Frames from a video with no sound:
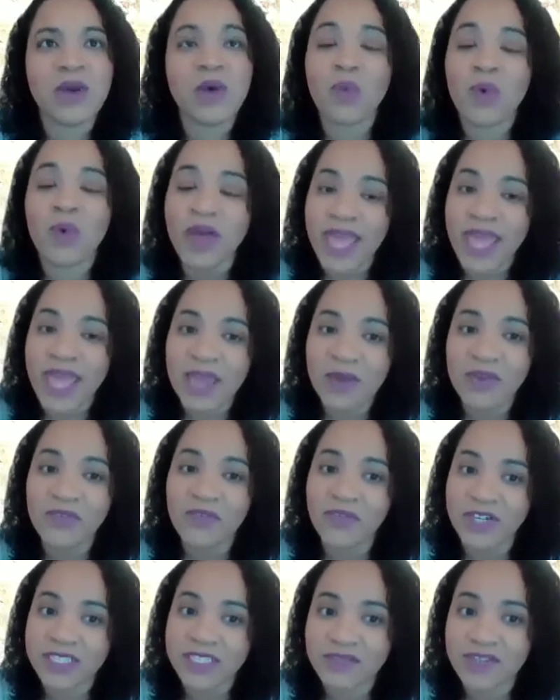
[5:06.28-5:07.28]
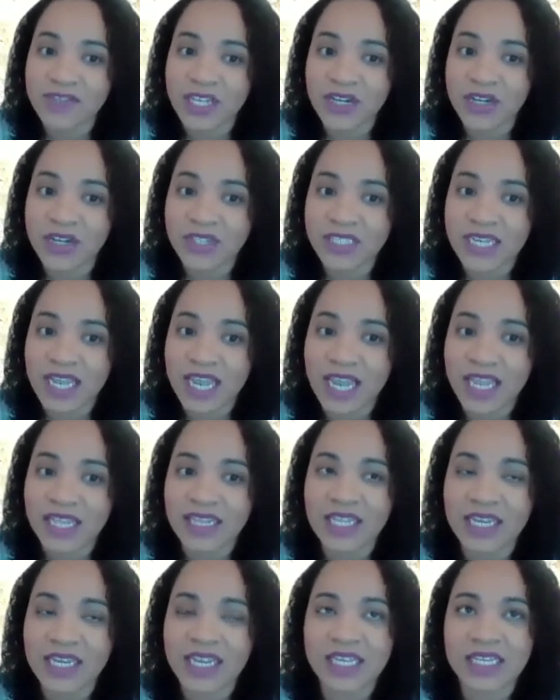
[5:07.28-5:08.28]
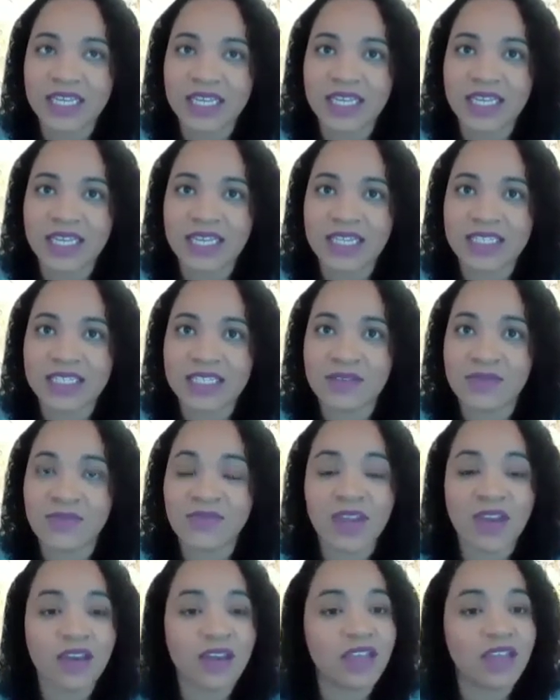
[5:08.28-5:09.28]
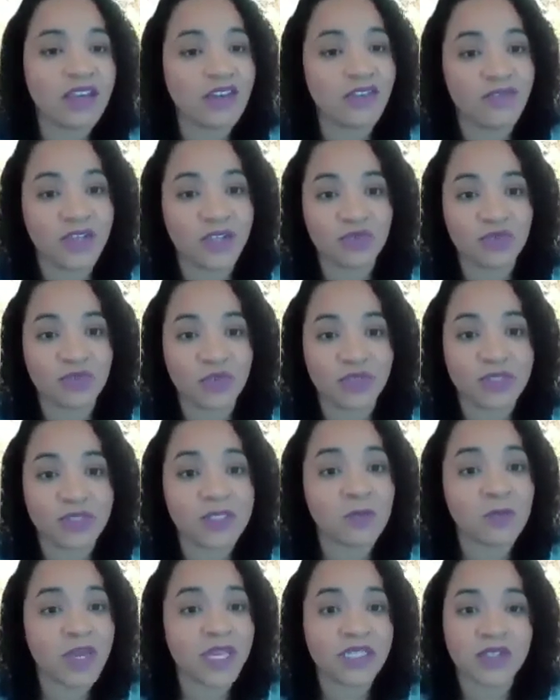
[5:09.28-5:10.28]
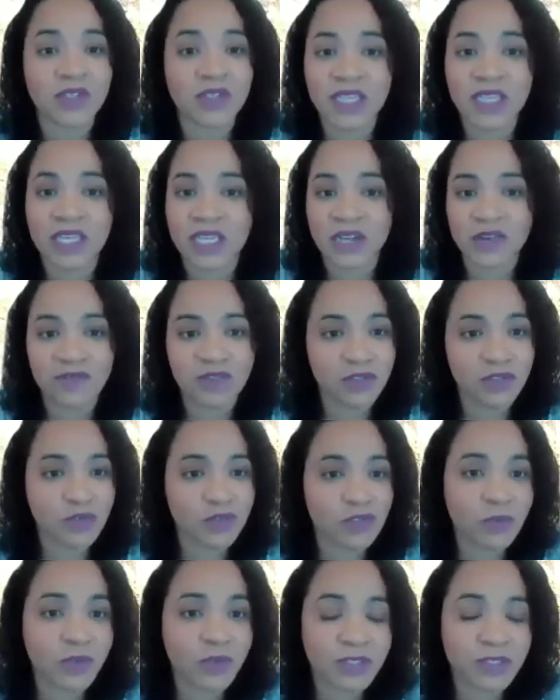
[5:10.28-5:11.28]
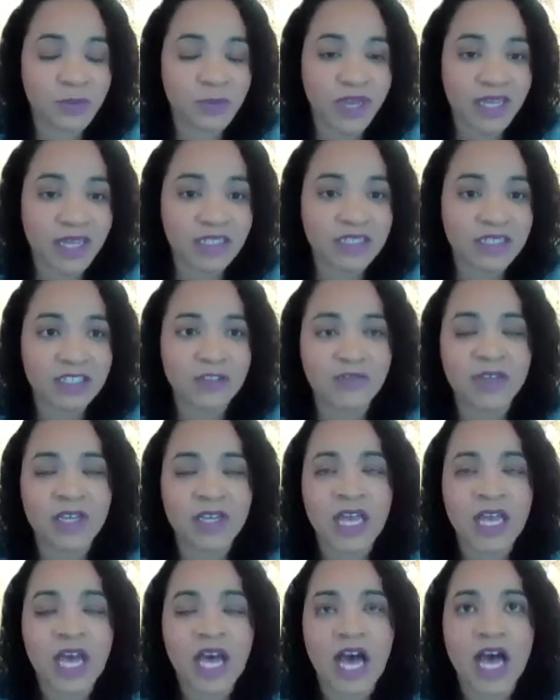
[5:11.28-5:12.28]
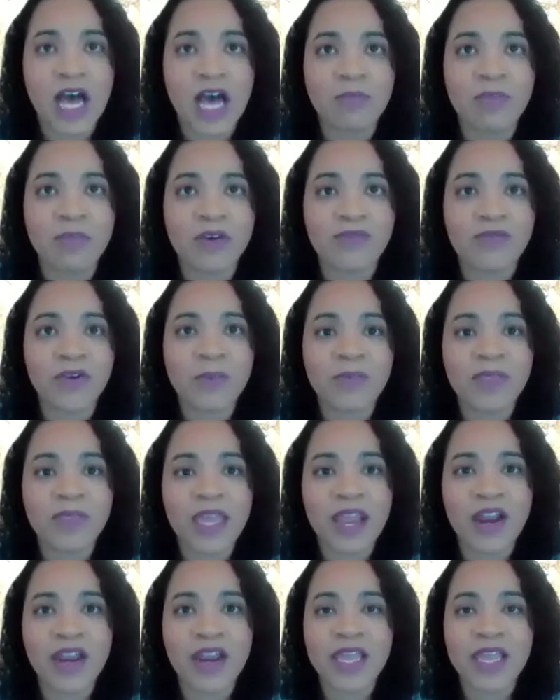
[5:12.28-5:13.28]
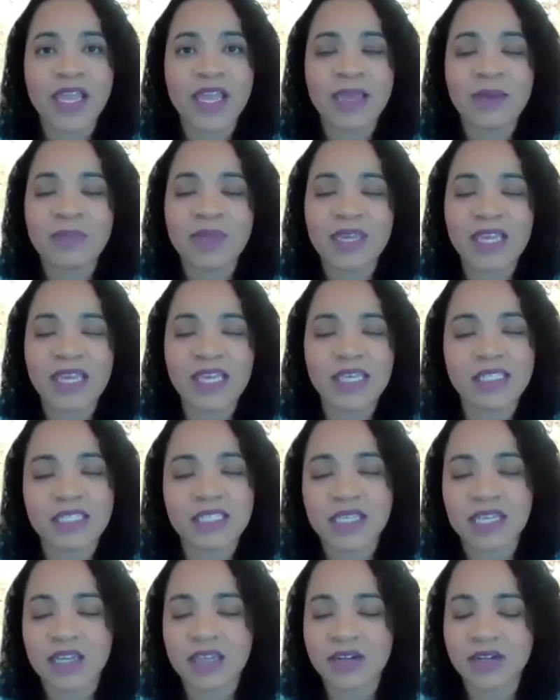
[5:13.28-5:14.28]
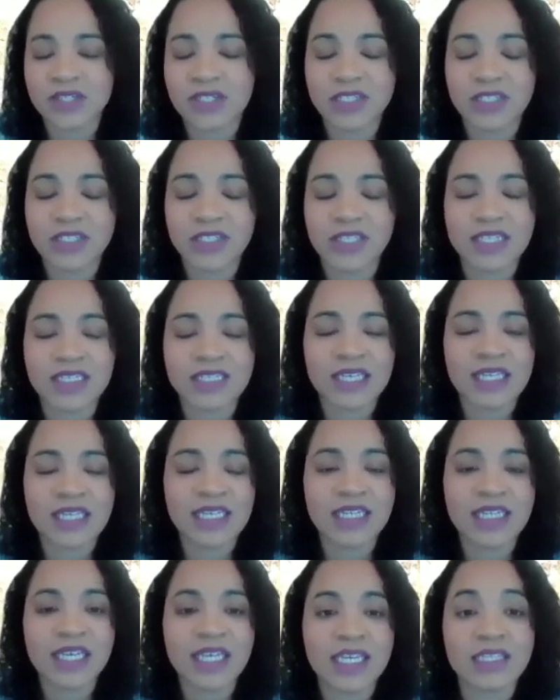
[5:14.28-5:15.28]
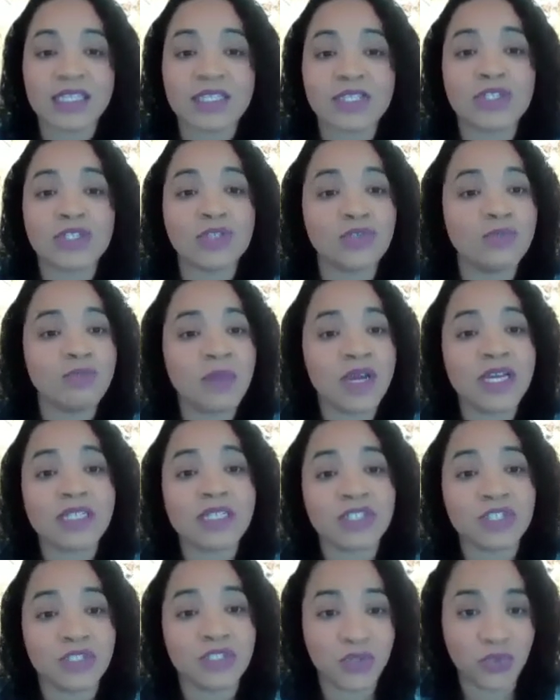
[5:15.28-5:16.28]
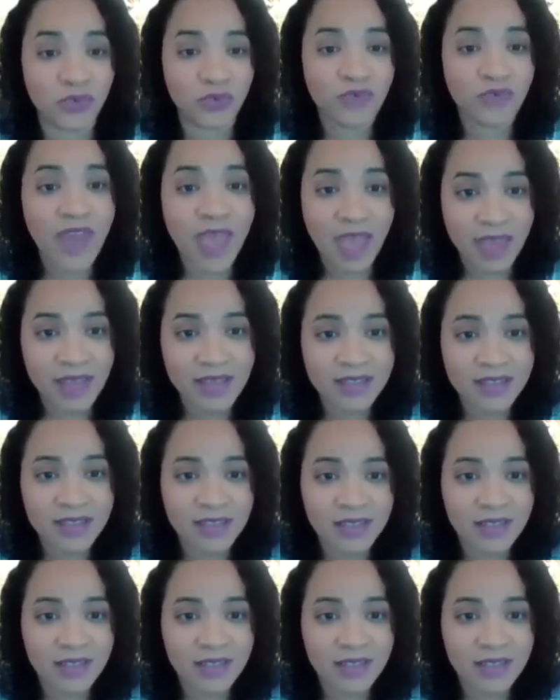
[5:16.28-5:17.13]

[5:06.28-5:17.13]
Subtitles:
we first have to understand that it is very individual. It's based on the individual's perspective. But from there, it can be easily understood as anything that's too much, too fast,